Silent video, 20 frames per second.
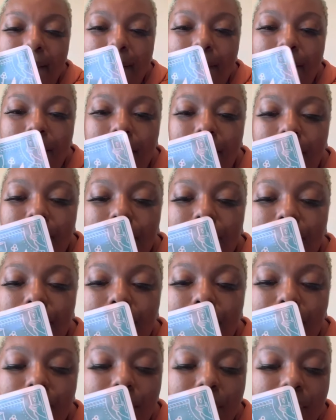
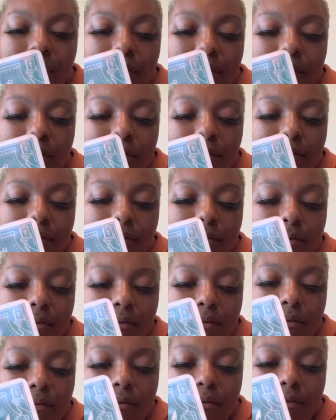
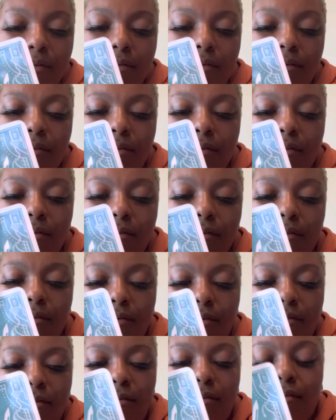
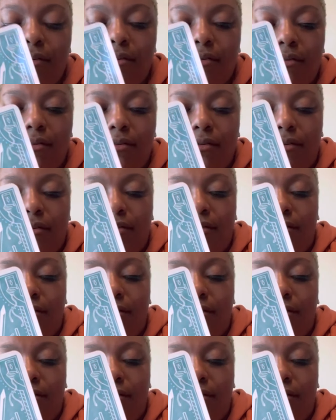Nothing is said.